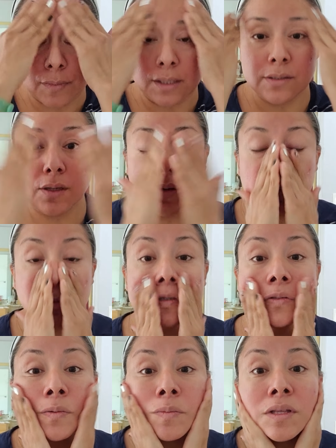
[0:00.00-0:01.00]
So
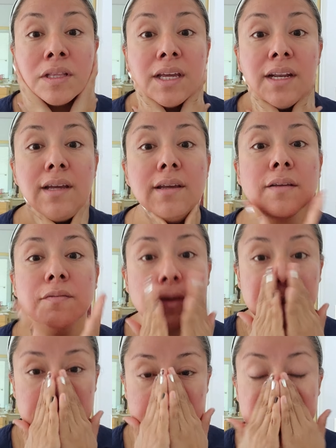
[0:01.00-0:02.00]
most women that
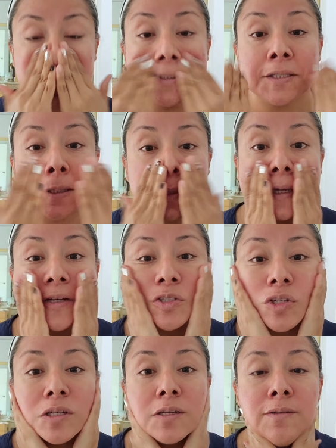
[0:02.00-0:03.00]
invest in this
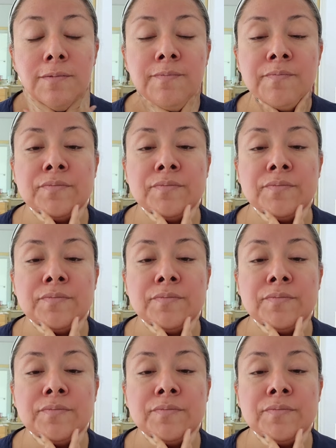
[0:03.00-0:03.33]
collection